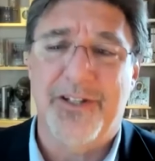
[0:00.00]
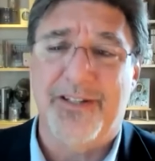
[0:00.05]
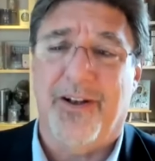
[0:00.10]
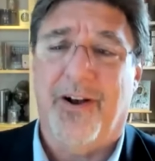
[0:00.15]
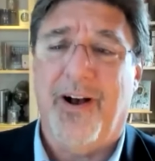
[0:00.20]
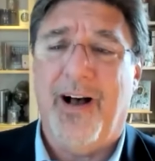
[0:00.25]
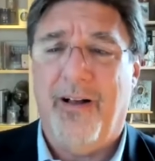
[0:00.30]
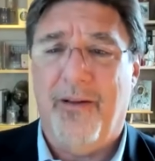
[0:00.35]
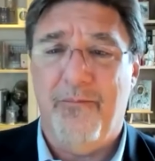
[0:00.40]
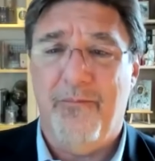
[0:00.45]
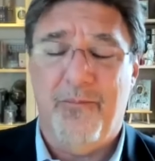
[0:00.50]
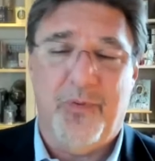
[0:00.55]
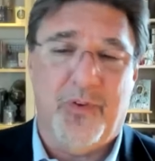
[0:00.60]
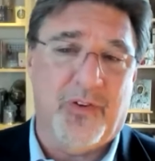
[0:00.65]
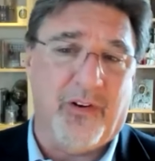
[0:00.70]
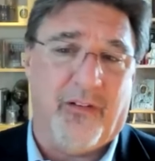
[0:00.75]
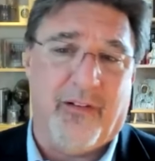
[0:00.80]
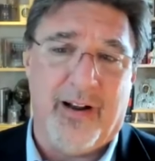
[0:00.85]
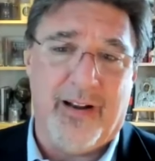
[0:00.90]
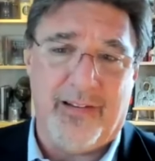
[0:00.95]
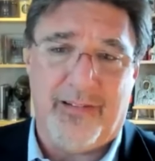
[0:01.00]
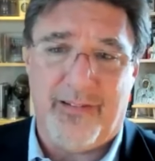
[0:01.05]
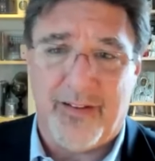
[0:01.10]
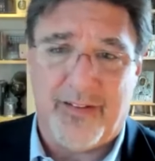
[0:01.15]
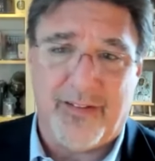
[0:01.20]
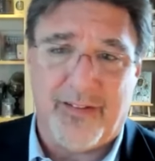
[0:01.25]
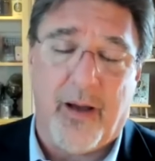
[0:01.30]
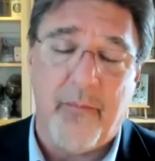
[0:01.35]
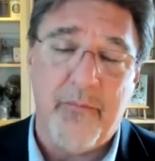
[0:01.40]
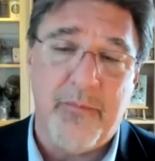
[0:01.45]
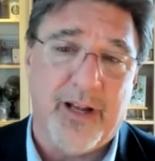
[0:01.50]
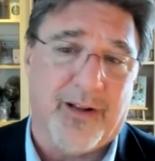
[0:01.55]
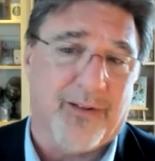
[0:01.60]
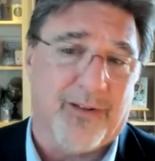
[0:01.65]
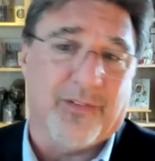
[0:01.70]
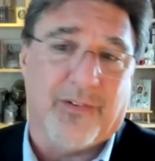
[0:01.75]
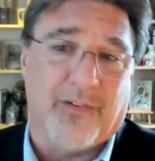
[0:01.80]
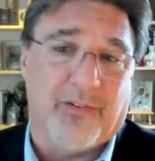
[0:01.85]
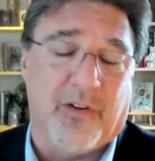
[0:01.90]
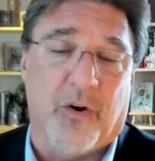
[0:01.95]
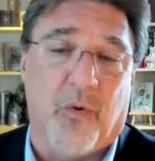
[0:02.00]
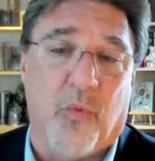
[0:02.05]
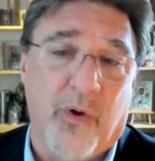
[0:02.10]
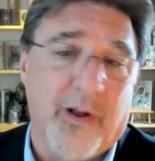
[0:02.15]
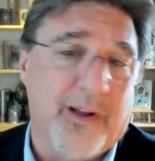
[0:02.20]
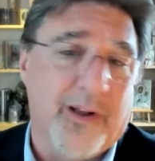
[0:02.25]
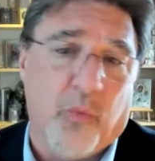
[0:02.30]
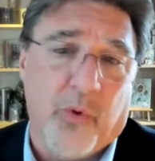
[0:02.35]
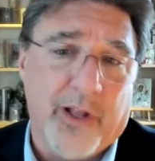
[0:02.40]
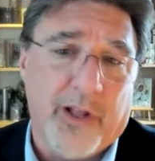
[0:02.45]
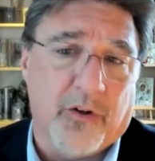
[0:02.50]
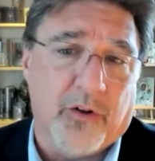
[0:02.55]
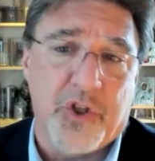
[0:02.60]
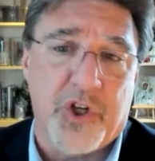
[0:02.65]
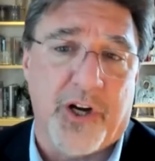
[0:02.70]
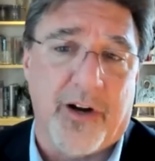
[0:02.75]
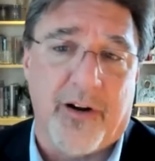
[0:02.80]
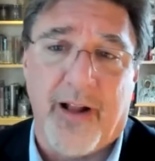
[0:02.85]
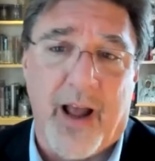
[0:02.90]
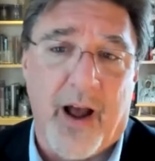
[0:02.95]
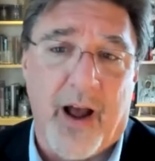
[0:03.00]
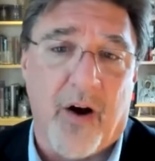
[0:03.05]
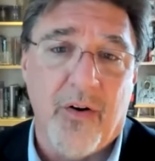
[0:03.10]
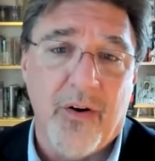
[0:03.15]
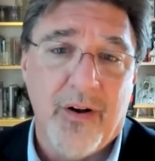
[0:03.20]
He said, oh, I'm sorry to see that Tom Nichols is in a wheelchair now.